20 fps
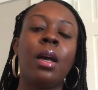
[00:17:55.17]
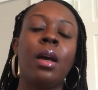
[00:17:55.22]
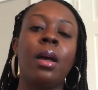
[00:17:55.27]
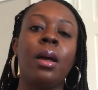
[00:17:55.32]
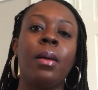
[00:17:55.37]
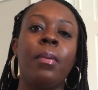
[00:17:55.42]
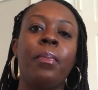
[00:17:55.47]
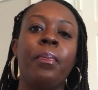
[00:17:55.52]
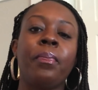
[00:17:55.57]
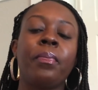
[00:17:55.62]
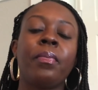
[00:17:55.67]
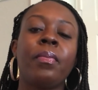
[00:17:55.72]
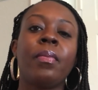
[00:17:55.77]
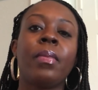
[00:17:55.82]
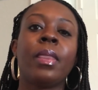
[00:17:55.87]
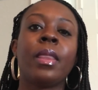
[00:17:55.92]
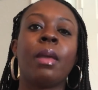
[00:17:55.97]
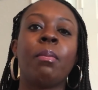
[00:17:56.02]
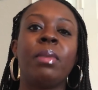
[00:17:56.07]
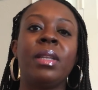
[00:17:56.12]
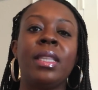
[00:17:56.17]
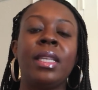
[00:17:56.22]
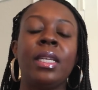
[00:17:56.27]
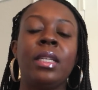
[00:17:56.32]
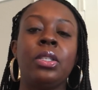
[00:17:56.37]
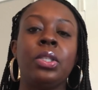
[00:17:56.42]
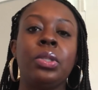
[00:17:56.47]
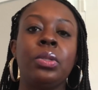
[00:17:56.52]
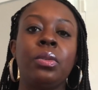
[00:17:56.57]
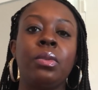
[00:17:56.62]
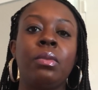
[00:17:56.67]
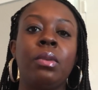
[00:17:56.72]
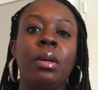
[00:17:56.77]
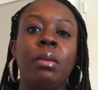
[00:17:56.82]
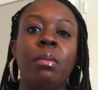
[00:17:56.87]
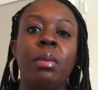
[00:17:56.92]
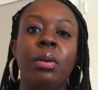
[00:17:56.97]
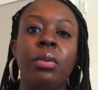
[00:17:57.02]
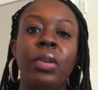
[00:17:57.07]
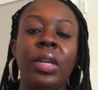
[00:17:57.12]
But they do
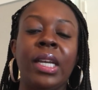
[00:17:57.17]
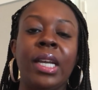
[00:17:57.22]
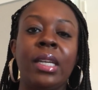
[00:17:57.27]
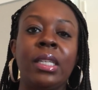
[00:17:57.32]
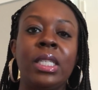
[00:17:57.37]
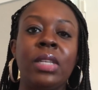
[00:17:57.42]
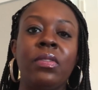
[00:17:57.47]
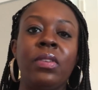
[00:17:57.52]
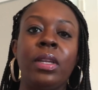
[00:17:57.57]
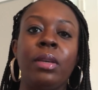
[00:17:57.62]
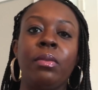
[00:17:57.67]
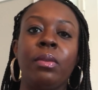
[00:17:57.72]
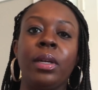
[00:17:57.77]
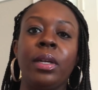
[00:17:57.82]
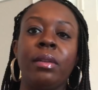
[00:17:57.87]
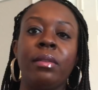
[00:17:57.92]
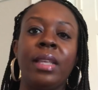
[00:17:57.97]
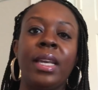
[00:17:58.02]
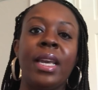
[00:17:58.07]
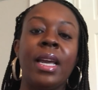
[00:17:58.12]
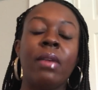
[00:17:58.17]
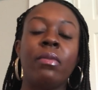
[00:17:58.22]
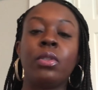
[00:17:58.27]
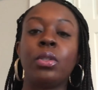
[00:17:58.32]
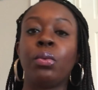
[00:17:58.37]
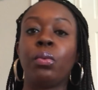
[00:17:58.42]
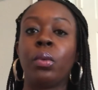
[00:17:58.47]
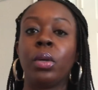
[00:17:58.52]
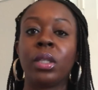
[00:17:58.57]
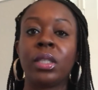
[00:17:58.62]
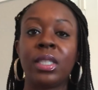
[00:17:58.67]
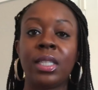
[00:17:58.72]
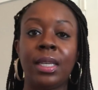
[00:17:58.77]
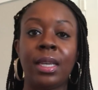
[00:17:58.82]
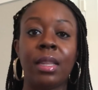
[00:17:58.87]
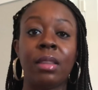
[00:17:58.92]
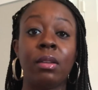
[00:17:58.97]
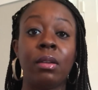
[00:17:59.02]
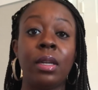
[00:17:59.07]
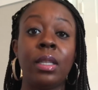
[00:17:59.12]
a boating activity where they have to work
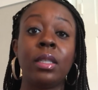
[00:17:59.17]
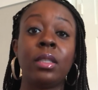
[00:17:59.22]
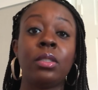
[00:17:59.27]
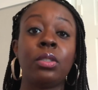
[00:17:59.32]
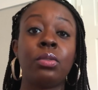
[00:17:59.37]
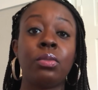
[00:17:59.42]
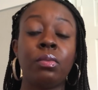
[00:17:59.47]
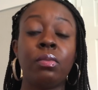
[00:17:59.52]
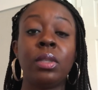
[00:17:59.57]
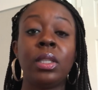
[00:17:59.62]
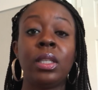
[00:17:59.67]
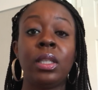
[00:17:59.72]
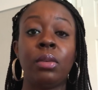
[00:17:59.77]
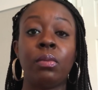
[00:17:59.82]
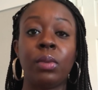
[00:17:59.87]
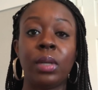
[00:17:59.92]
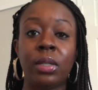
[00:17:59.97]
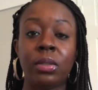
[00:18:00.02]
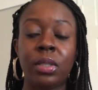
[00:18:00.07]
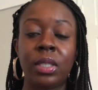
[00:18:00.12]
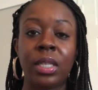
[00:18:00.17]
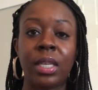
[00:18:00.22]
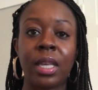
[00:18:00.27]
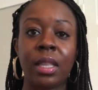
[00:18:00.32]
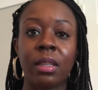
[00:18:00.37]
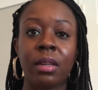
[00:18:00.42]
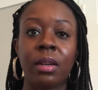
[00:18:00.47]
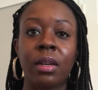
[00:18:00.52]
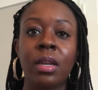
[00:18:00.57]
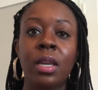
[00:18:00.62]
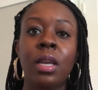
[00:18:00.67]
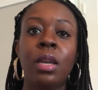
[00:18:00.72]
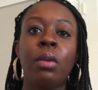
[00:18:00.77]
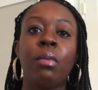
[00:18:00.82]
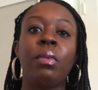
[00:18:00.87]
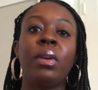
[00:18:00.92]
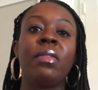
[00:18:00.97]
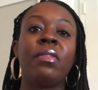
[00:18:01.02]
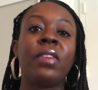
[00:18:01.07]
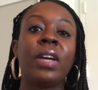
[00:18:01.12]
together, and they do really well together.
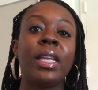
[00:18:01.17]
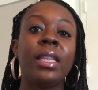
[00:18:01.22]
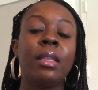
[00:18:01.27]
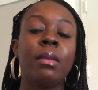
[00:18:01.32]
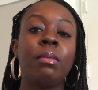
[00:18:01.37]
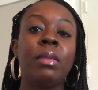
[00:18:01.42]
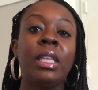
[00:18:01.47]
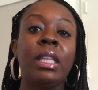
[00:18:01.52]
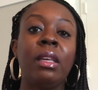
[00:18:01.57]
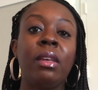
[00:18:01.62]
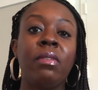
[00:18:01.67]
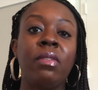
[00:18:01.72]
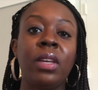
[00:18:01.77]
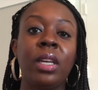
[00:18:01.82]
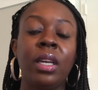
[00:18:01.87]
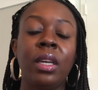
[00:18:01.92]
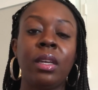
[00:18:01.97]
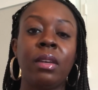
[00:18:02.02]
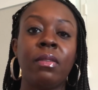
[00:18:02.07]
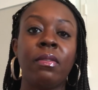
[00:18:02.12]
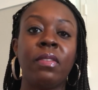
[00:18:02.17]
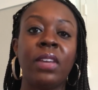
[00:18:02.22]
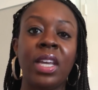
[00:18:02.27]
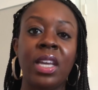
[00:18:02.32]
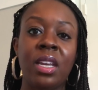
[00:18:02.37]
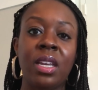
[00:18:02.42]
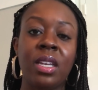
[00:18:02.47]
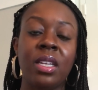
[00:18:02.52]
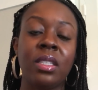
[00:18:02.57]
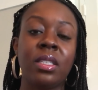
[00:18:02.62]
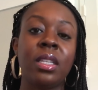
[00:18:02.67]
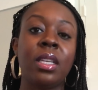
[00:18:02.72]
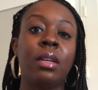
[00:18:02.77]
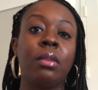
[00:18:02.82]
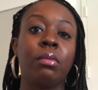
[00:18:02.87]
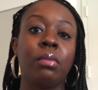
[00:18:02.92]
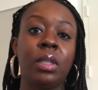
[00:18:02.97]
We find them leaving Vegas in a